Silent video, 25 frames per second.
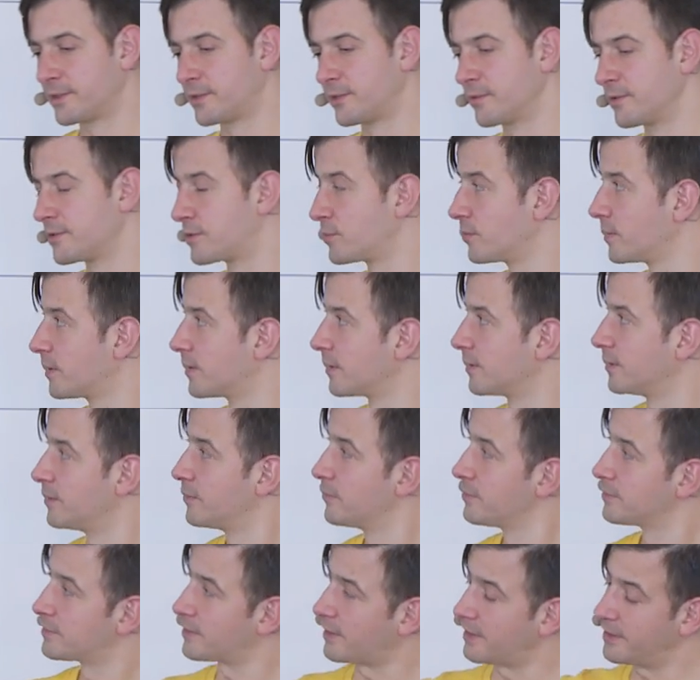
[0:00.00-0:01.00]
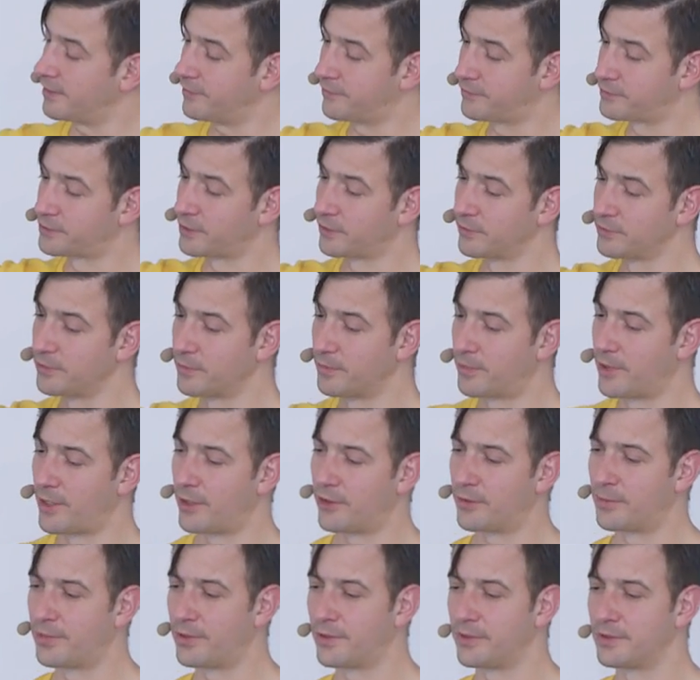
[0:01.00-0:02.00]
tools we can use. I've shown you
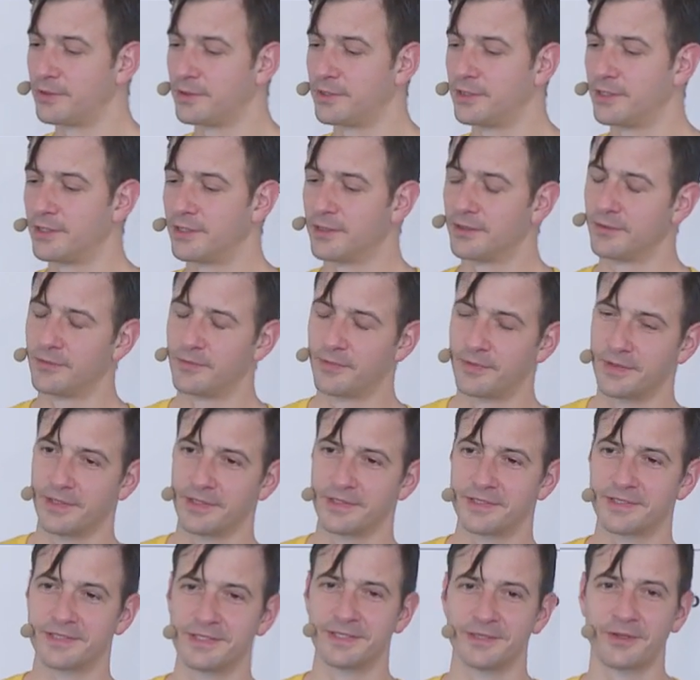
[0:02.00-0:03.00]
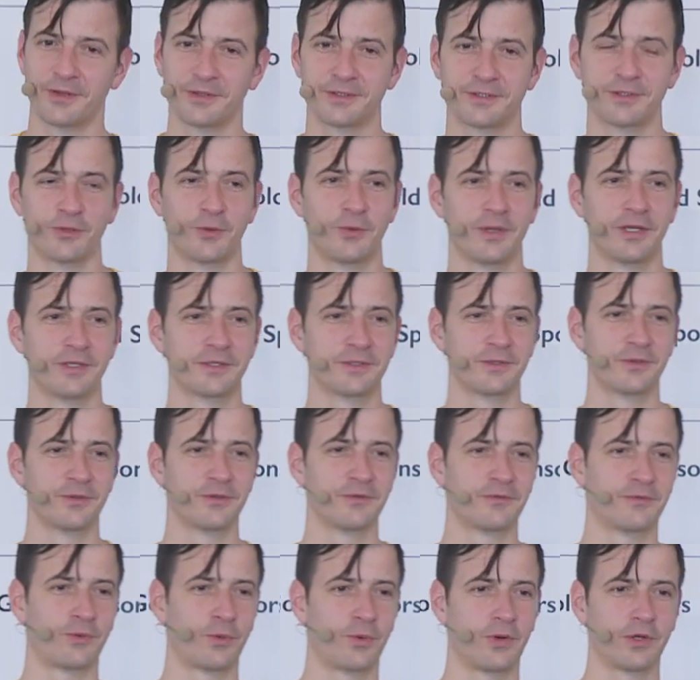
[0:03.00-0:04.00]
PowerPoint here. That's not so well suited
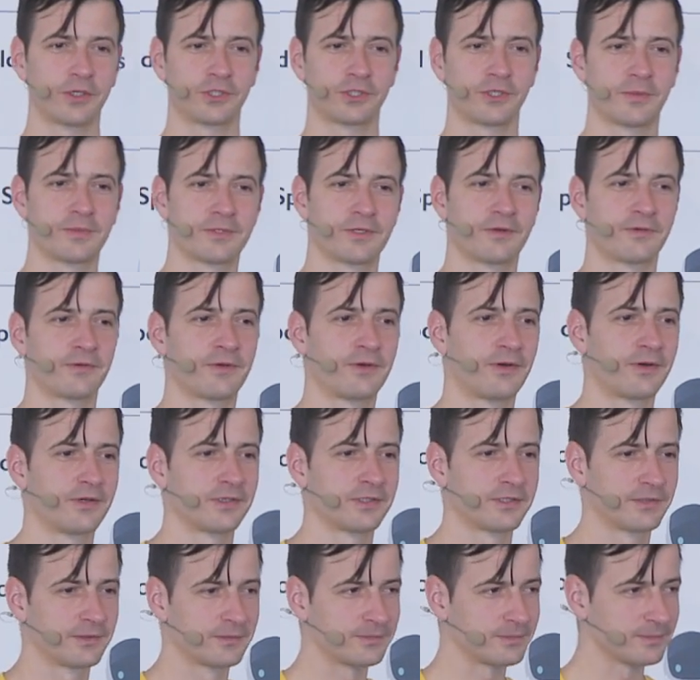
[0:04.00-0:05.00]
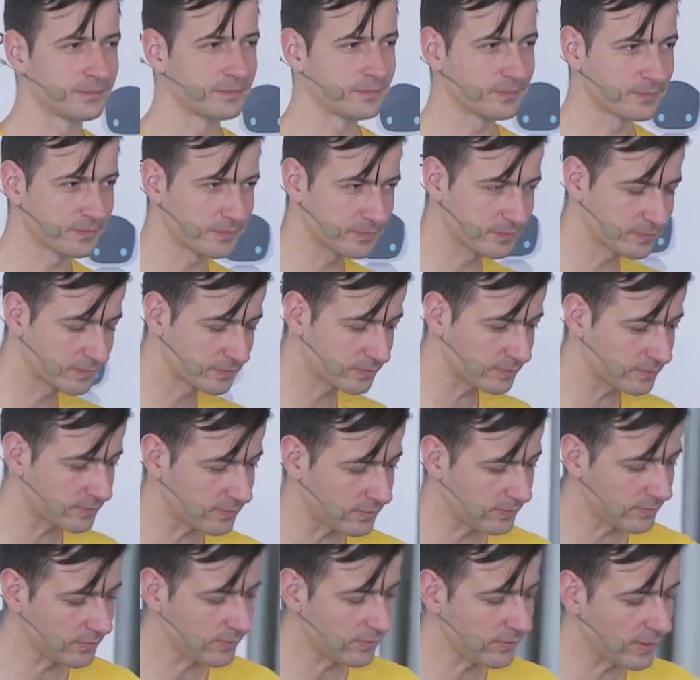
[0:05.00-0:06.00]
for workshops, of course.
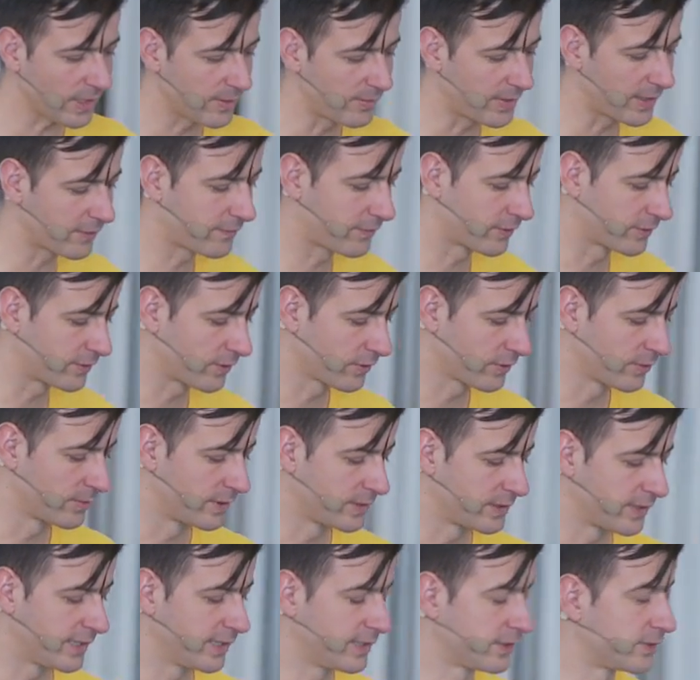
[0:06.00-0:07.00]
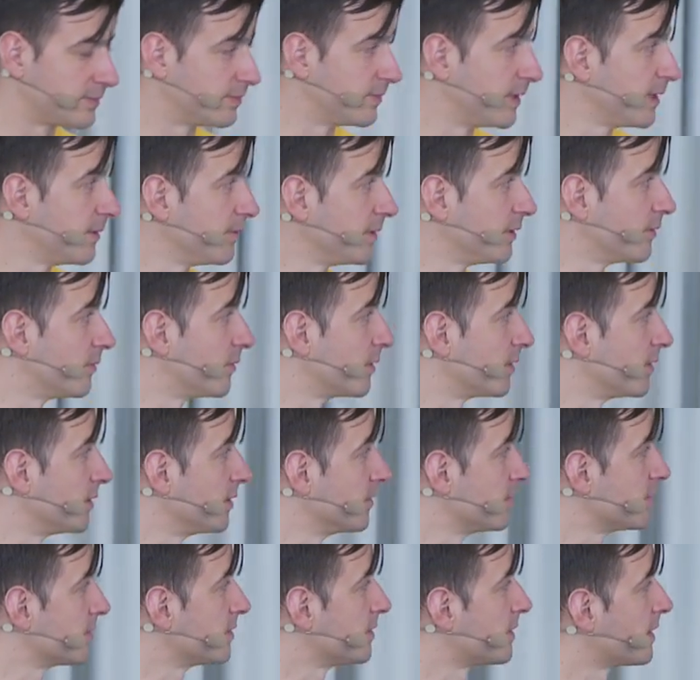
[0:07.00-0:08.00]
But for documentation, maybe you want to
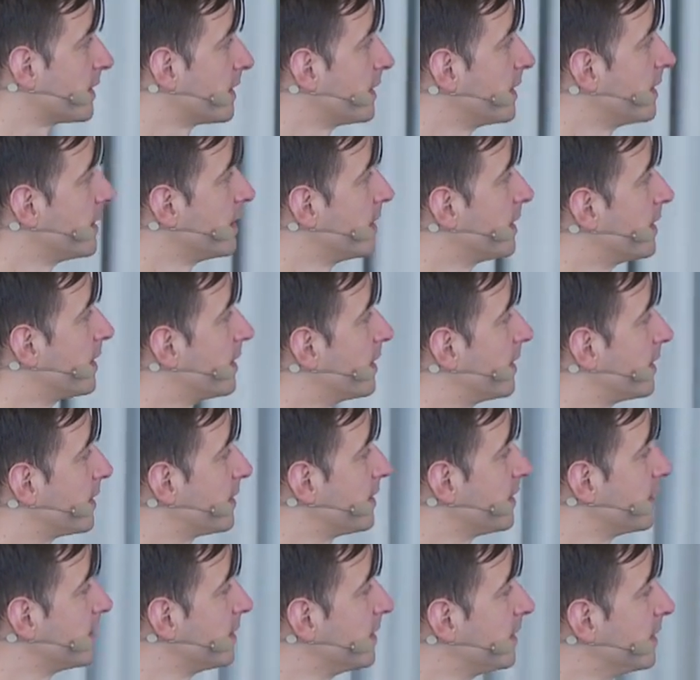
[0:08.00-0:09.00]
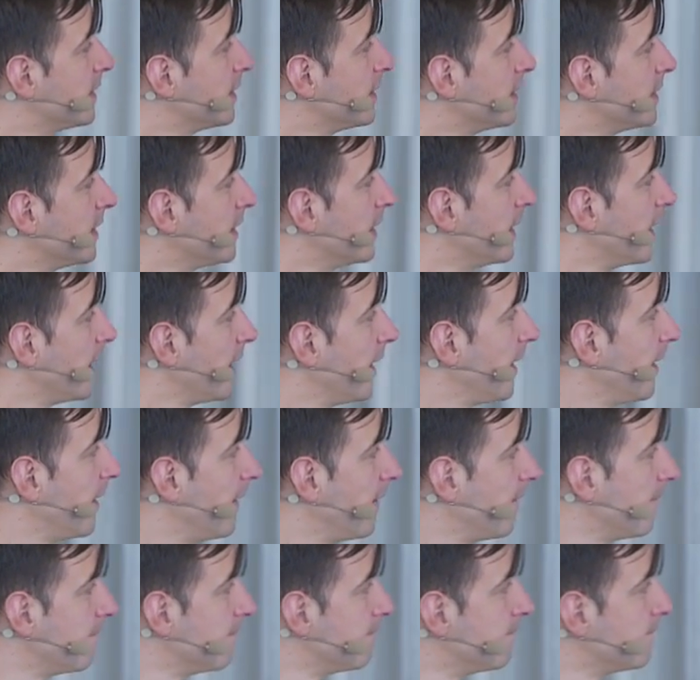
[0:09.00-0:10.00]
use it. Like here,
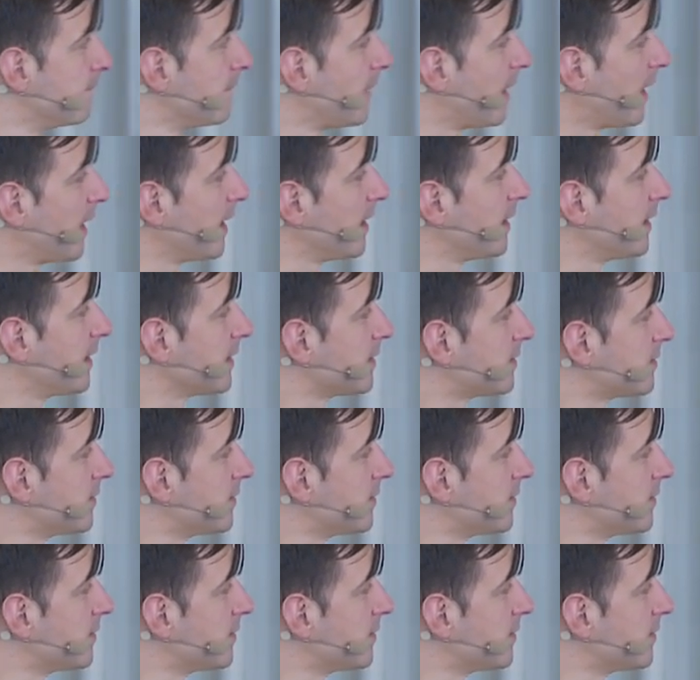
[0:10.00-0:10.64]
um, I like